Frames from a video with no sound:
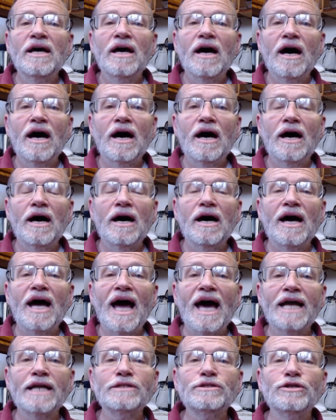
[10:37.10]
uh,
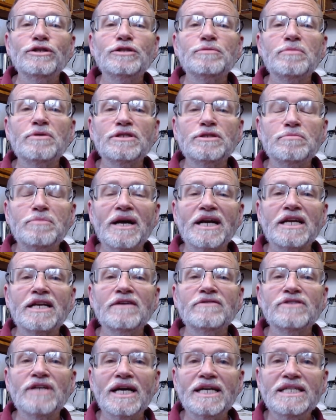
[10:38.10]
attitudes,
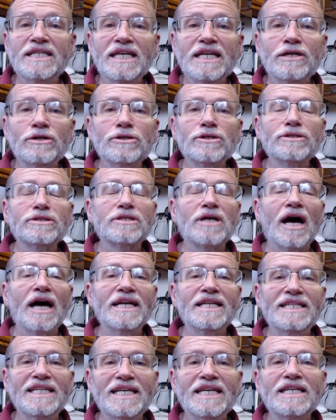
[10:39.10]
perspectives, ideals,
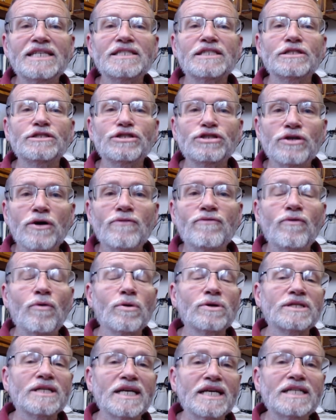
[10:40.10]
ideas, and so
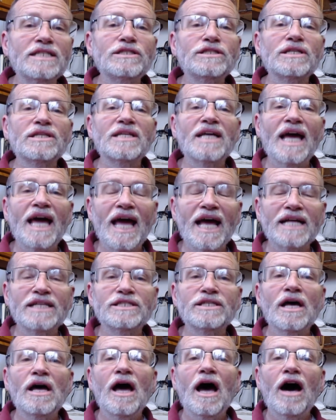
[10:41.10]
forth into the
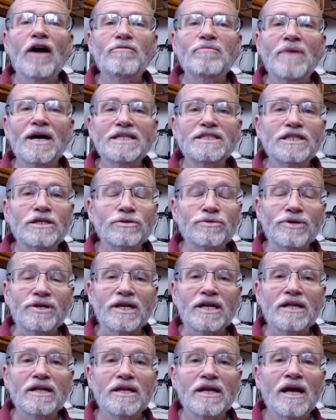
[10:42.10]
heads of my
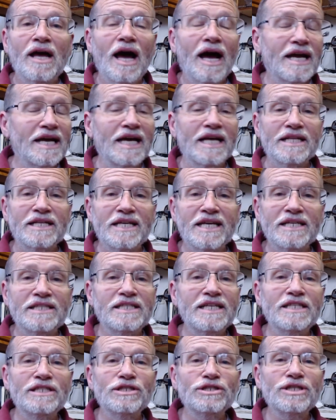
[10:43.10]
children. Again, can
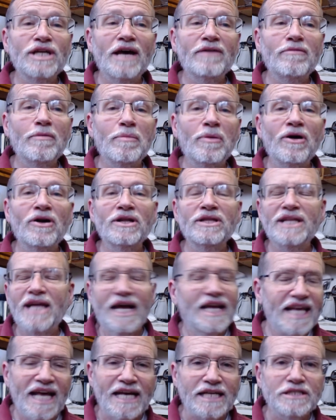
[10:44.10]
teachers have a part in
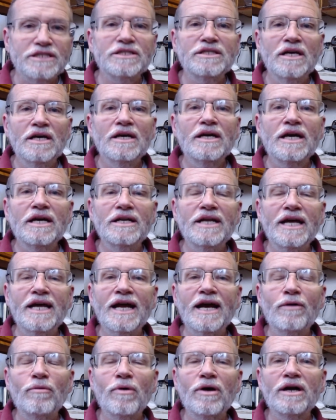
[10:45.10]
that? Yes. Can
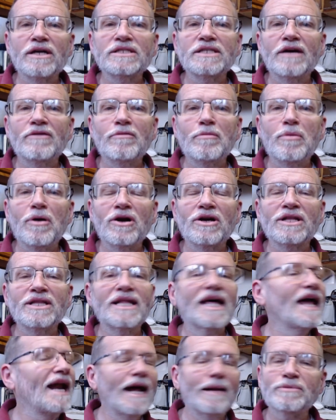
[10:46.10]
daycare workers have a part in
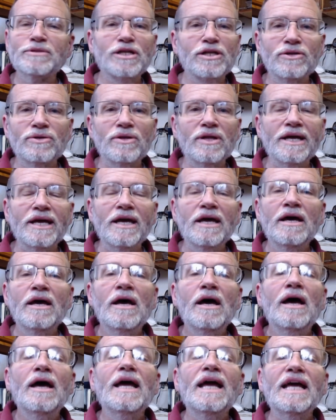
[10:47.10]
that? Absolutely.
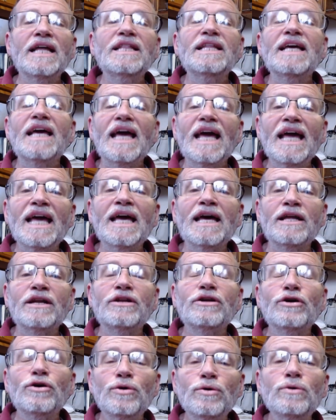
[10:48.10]
In the end,
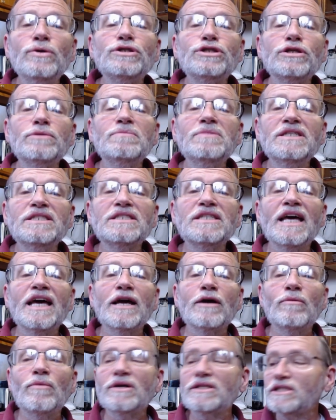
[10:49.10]
who should be
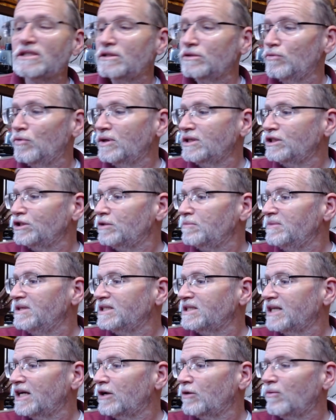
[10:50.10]
saying what what should be
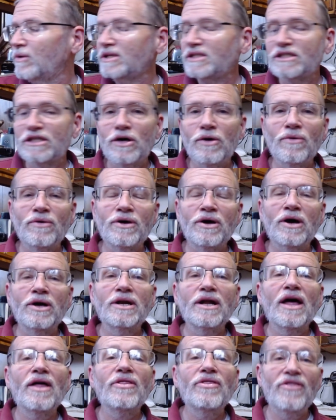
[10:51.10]
said or what's going
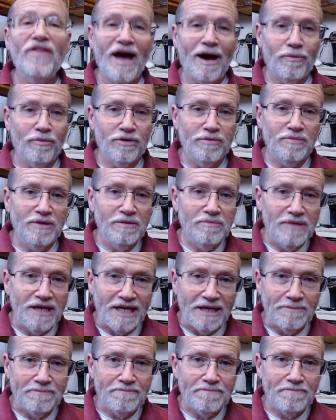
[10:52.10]
on? That would be me.